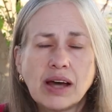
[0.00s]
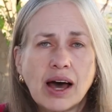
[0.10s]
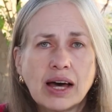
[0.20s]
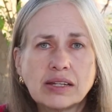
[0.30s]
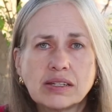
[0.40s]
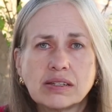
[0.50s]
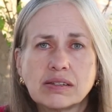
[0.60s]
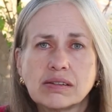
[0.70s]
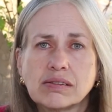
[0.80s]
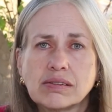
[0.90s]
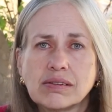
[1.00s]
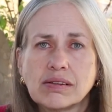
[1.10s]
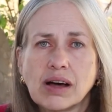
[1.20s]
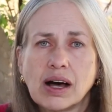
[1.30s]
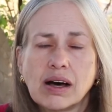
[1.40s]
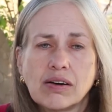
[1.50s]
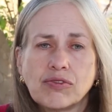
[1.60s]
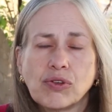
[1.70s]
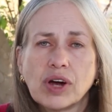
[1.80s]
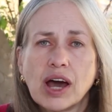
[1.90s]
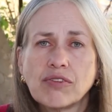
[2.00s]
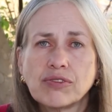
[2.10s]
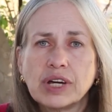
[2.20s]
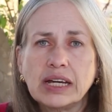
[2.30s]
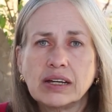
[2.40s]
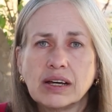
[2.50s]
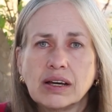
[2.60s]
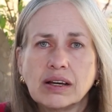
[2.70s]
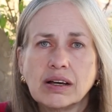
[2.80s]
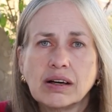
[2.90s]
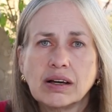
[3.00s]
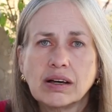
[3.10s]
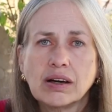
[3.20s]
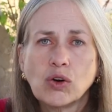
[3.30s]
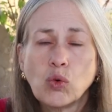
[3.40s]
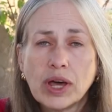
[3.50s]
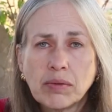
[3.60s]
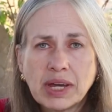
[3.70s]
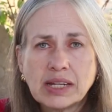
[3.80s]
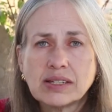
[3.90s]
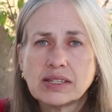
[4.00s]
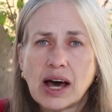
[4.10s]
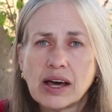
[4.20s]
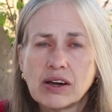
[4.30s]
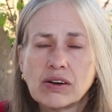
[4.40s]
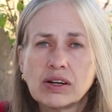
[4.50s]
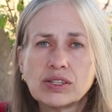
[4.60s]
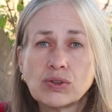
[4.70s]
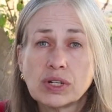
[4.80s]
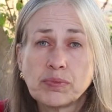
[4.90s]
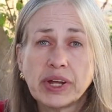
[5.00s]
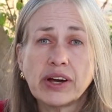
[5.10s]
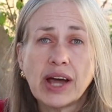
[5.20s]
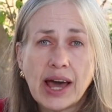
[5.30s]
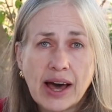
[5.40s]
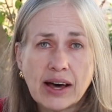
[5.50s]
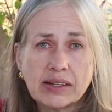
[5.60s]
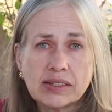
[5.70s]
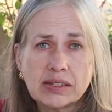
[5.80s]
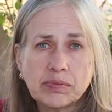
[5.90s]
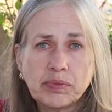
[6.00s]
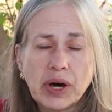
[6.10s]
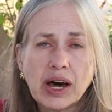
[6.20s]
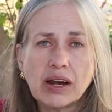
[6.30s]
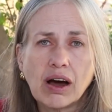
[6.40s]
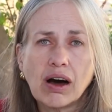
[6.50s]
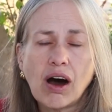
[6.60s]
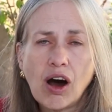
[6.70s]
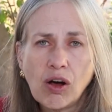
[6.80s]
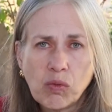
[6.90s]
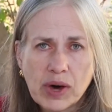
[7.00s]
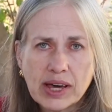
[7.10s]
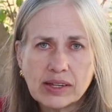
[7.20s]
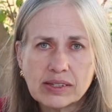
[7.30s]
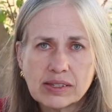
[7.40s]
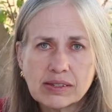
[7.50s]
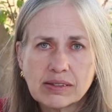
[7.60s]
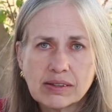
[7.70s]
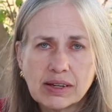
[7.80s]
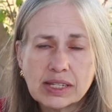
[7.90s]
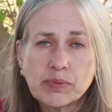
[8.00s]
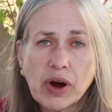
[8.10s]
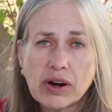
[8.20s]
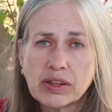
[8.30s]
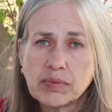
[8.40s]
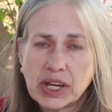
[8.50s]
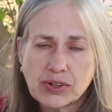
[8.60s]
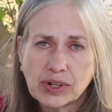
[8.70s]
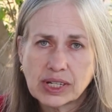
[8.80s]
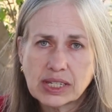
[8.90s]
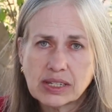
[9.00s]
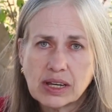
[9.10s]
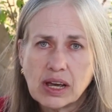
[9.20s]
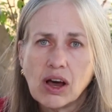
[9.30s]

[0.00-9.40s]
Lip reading: not for every whim and desire a source player has, but always, it's part of the matrix,